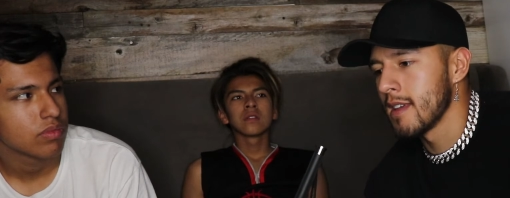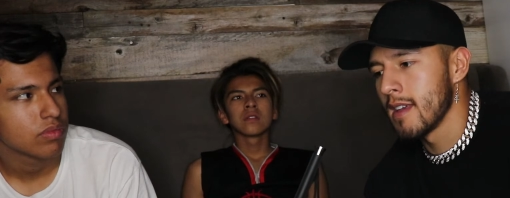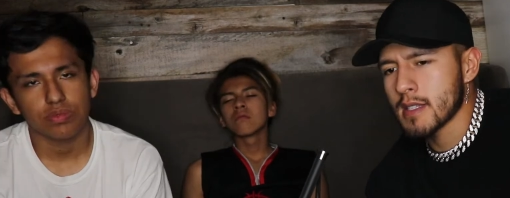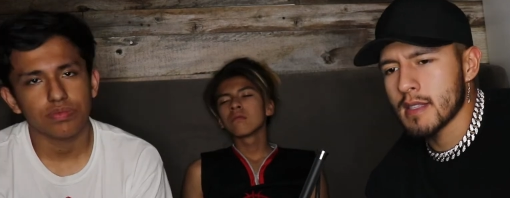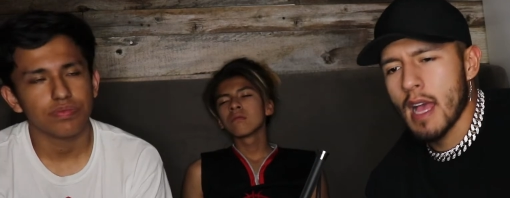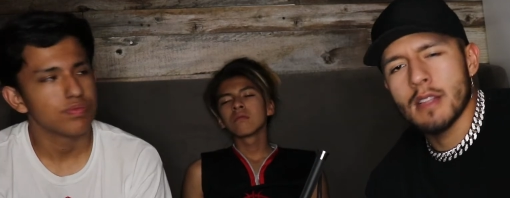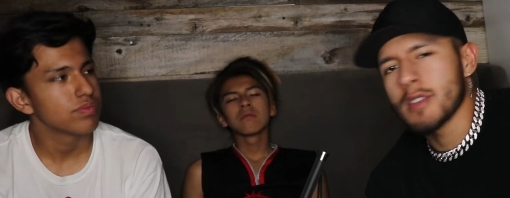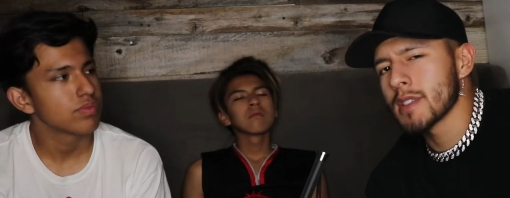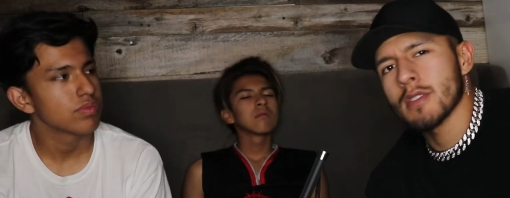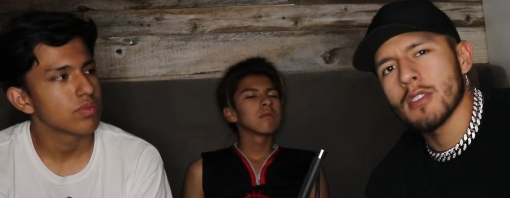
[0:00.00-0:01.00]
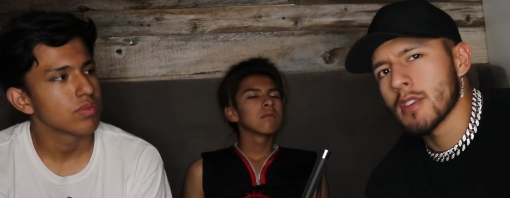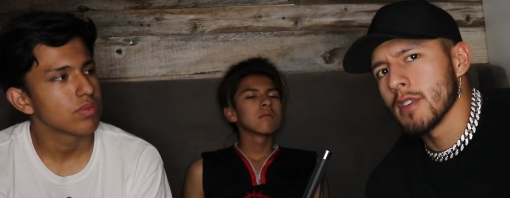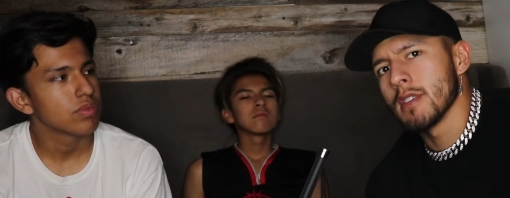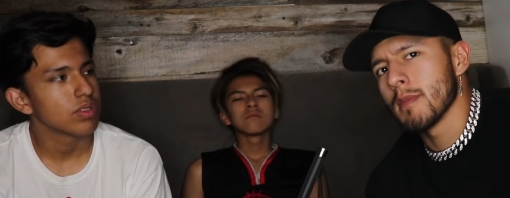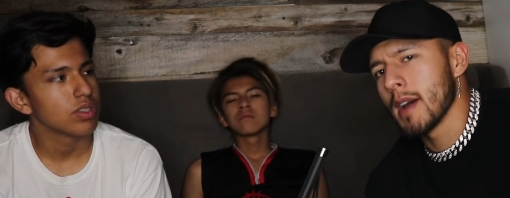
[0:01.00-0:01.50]
Speaker 1: It's not, it doesn't look
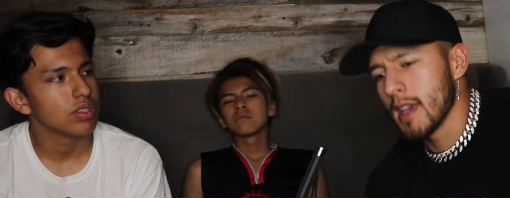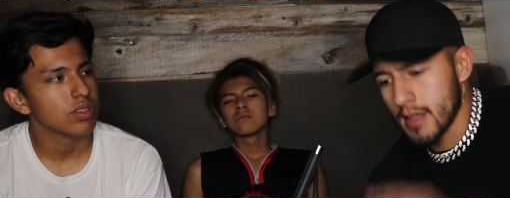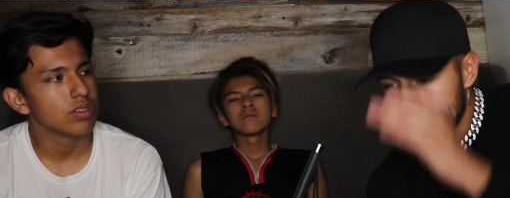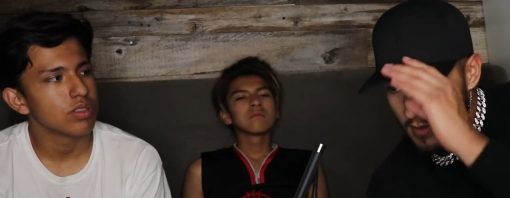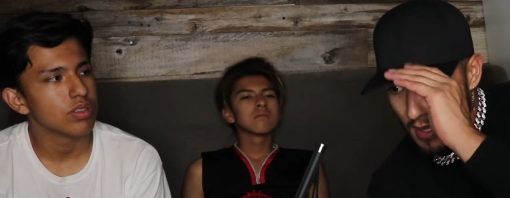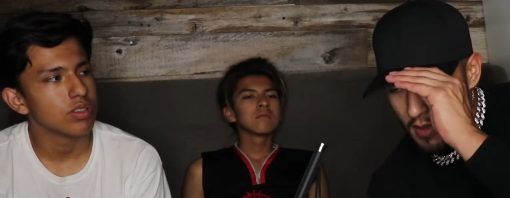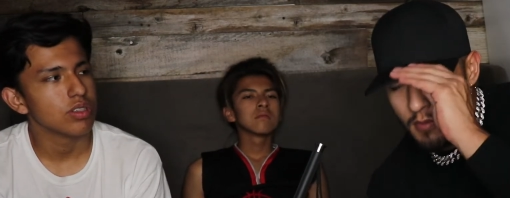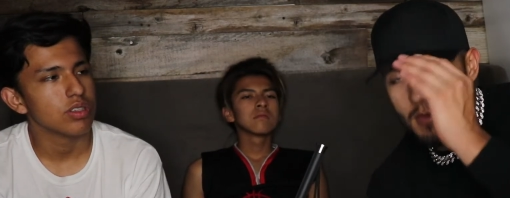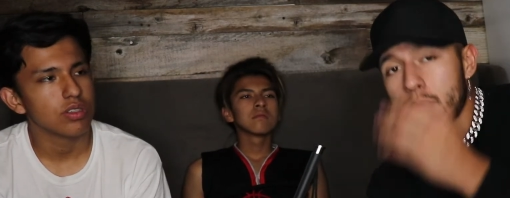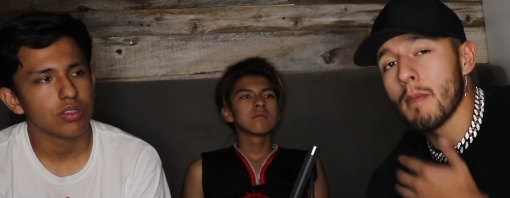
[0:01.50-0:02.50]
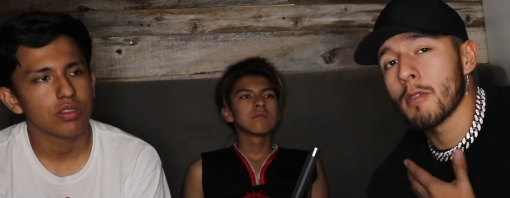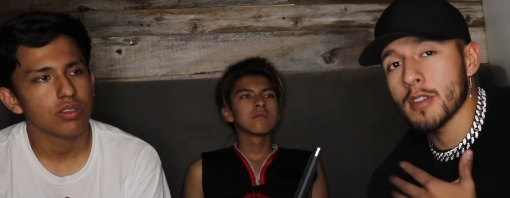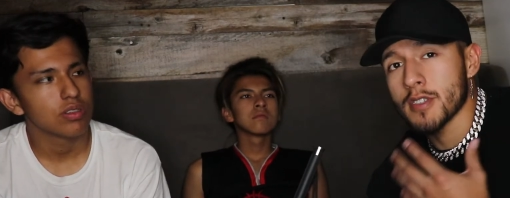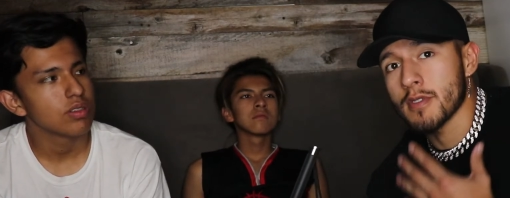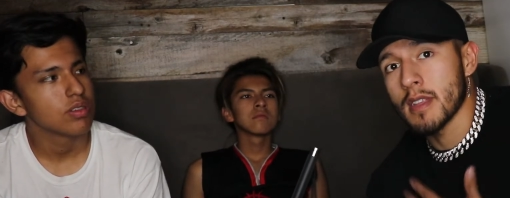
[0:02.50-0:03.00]
good in my mind. Like, me
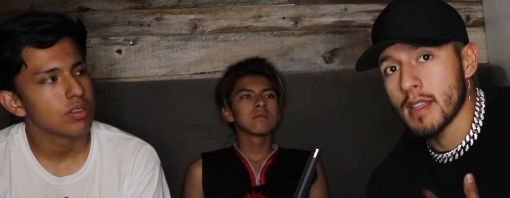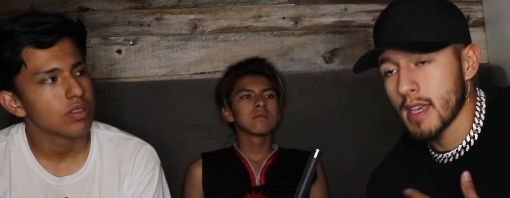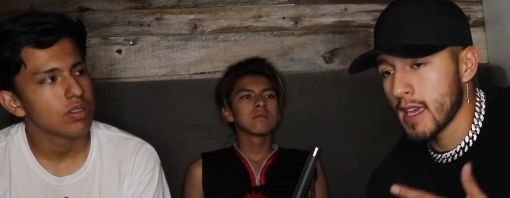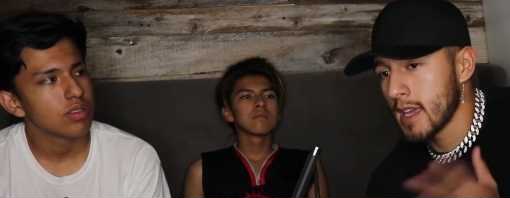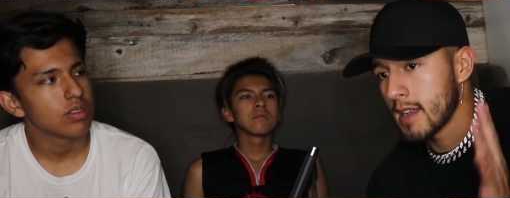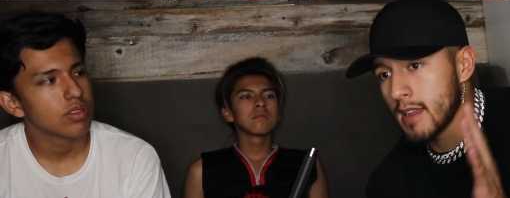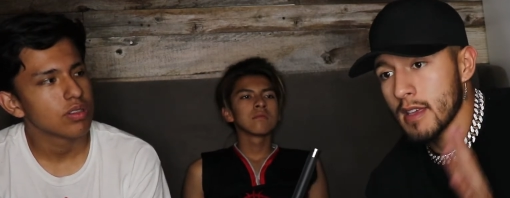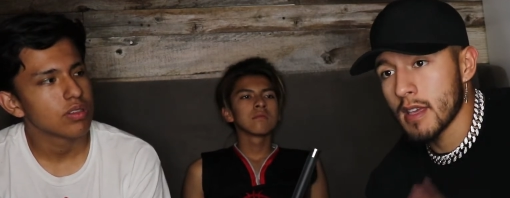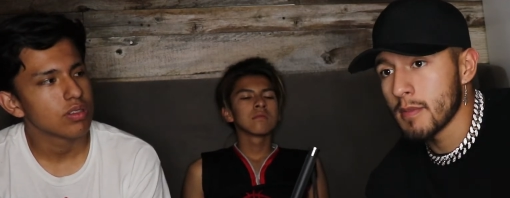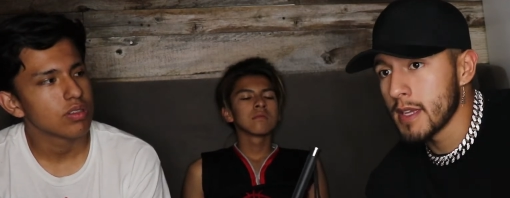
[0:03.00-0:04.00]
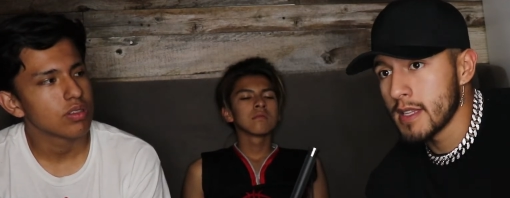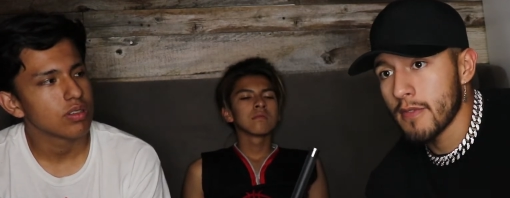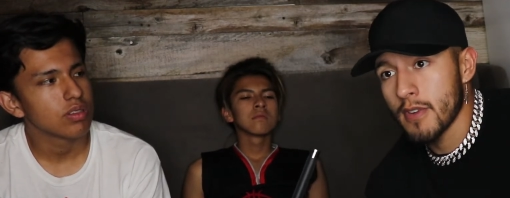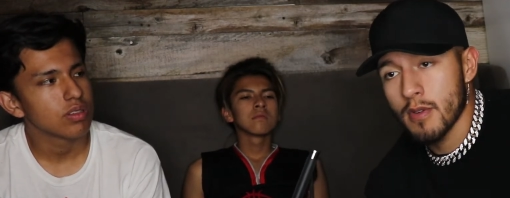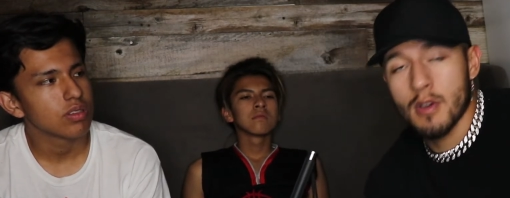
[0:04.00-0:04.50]
personally, again, it could be
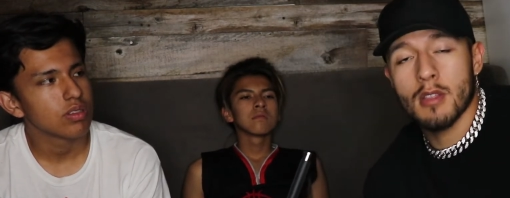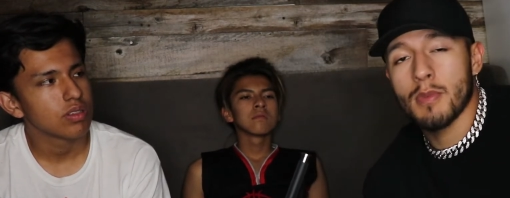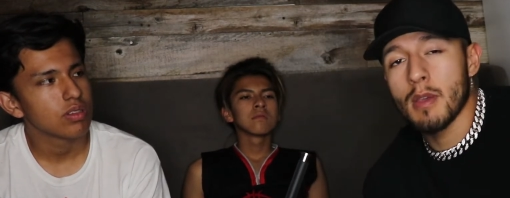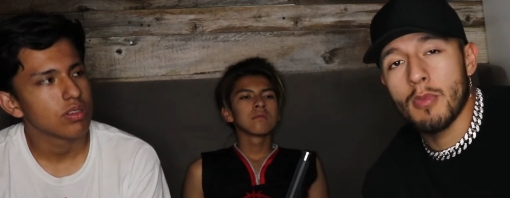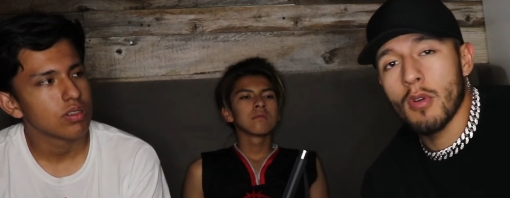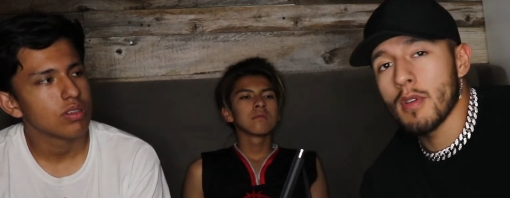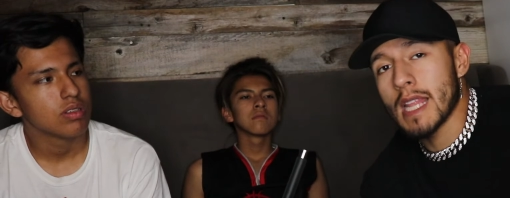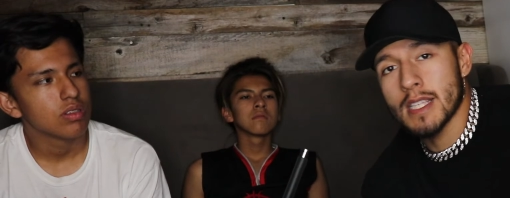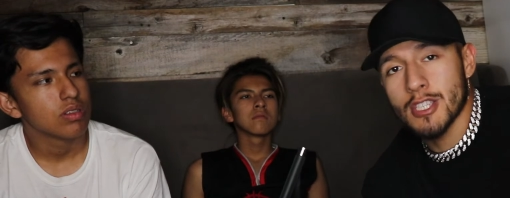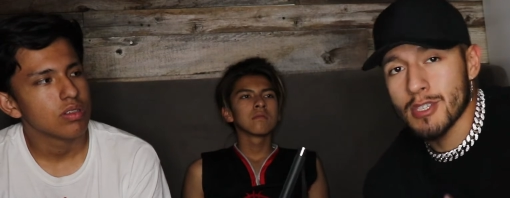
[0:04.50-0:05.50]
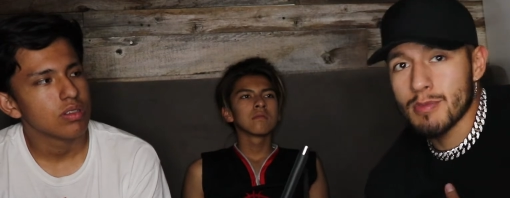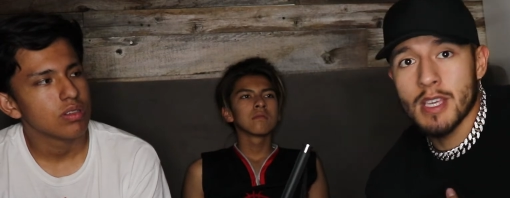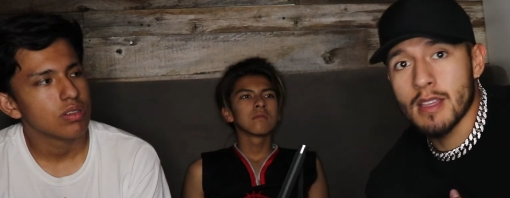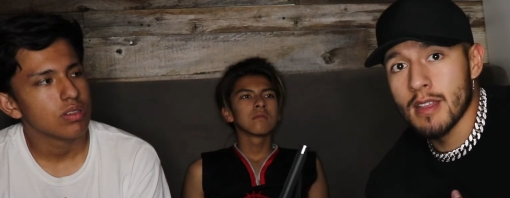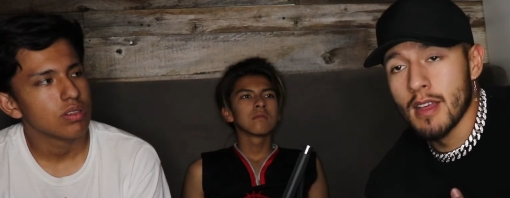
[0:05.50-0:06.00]
different with other people. That's just
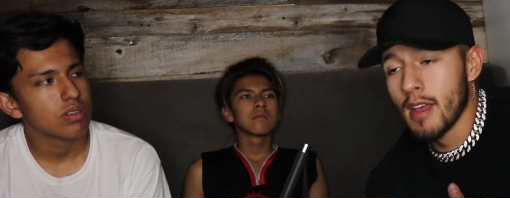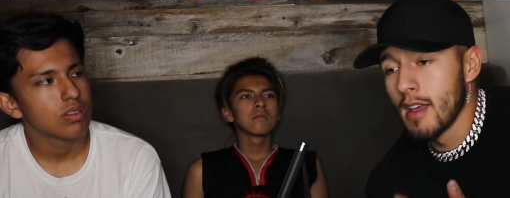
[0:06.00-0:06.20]
me.